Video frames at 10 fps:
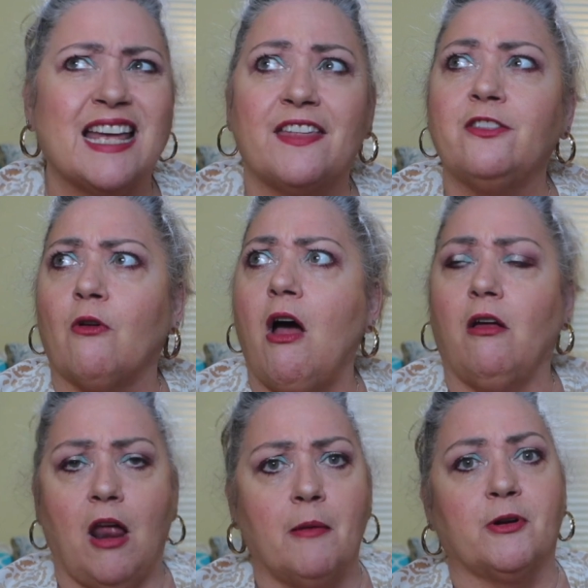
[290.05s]
I think they're
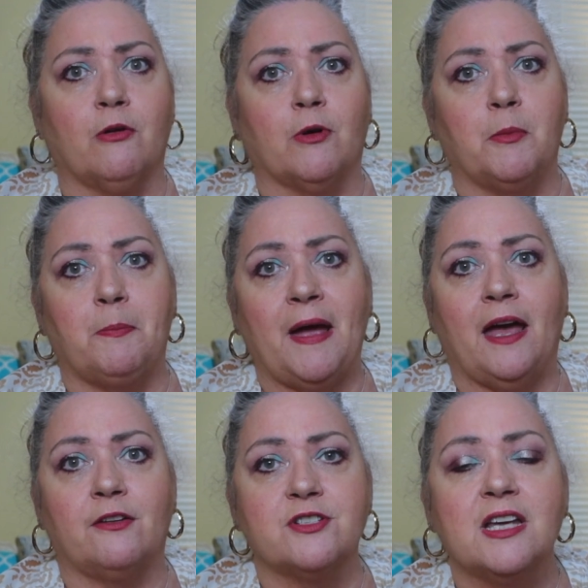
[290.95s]
all amigurumi
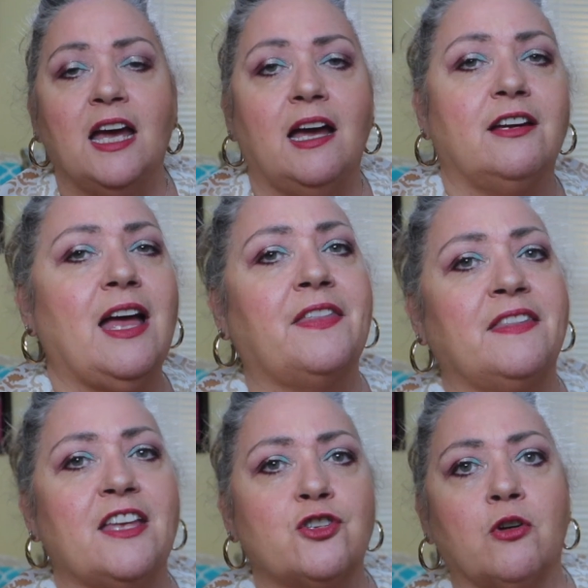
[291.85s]
patterns. I
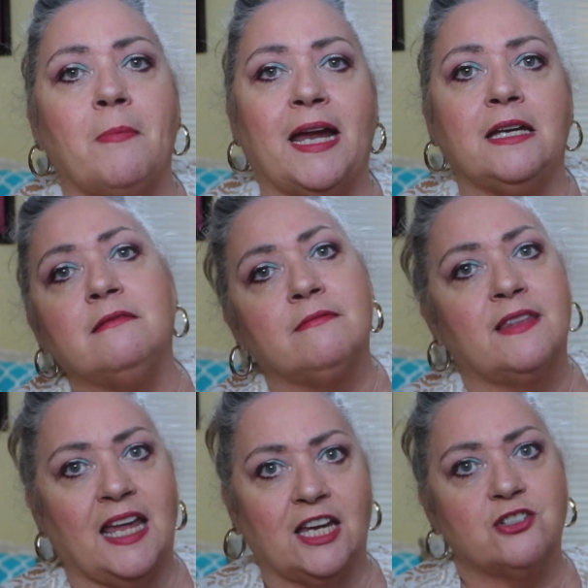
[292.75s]
think that's her main
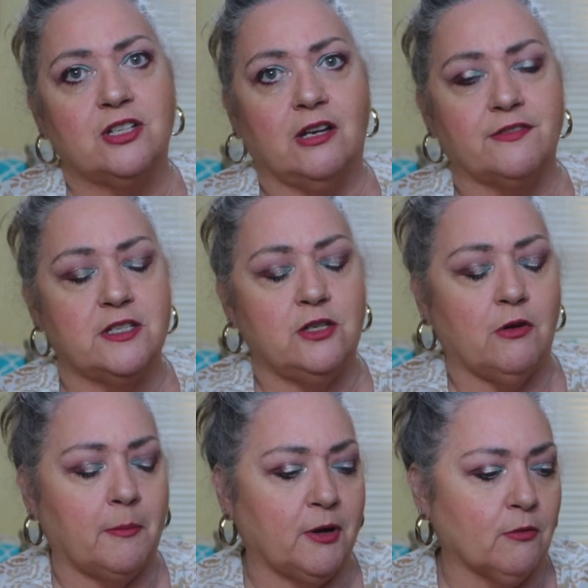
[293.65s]
thing. She loves to do
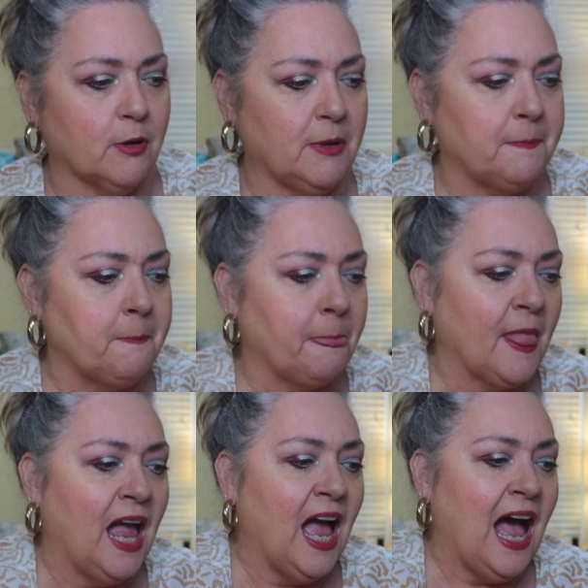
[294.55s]
amigurumi.
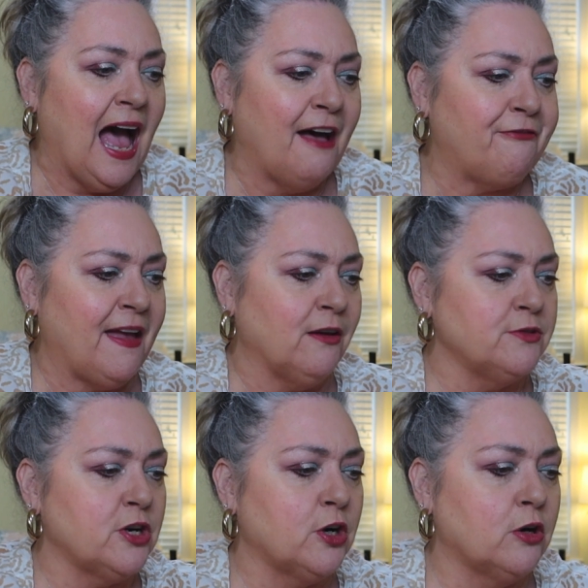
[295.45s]
I
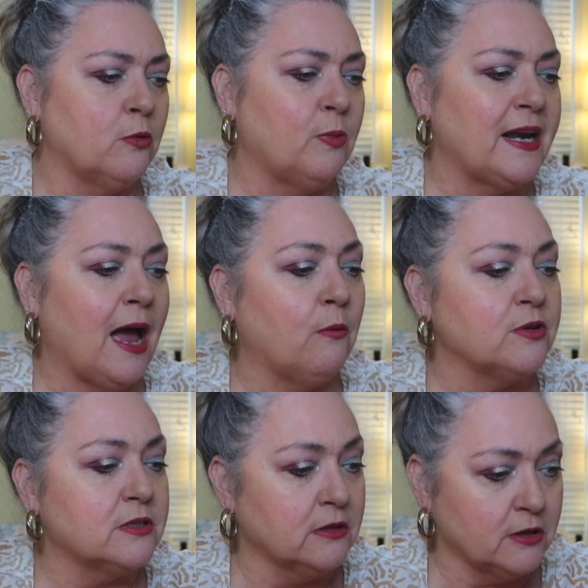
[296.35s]
found her when I
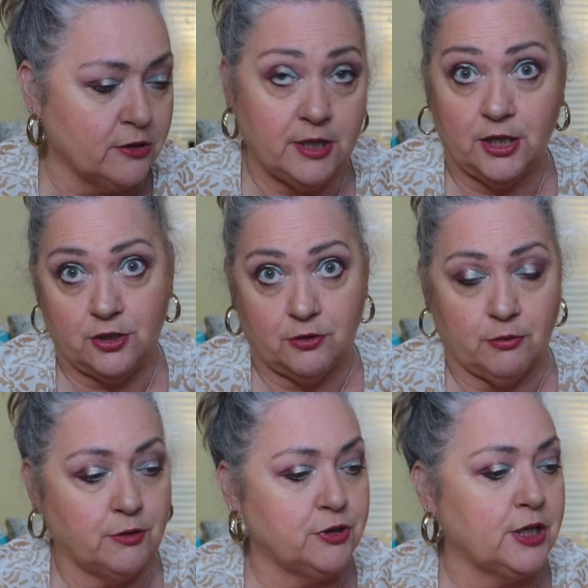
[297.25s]
was learning to
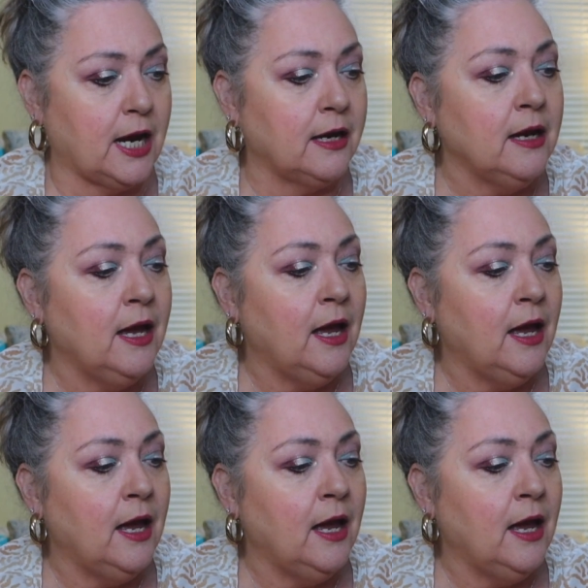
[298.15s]
crochet.